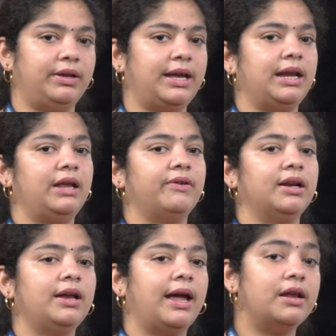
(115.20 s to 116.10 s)
we can
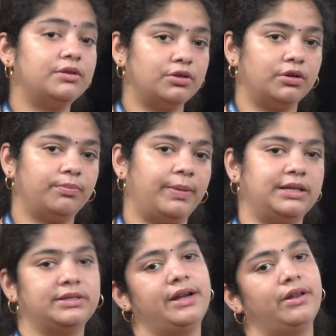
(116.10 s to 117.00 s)
even ensure by
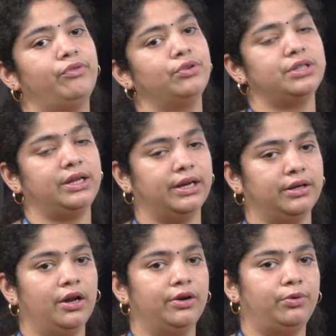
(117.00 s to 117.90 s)
centrifuging it
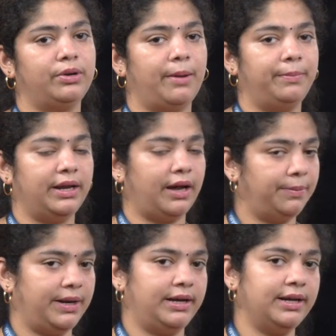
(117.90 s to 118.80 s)
to
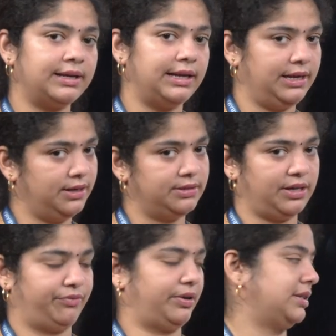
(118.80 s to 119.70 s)
obtain a clear
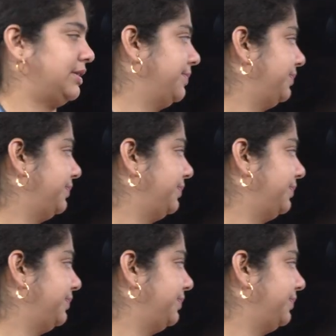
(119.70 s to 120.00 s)
surface.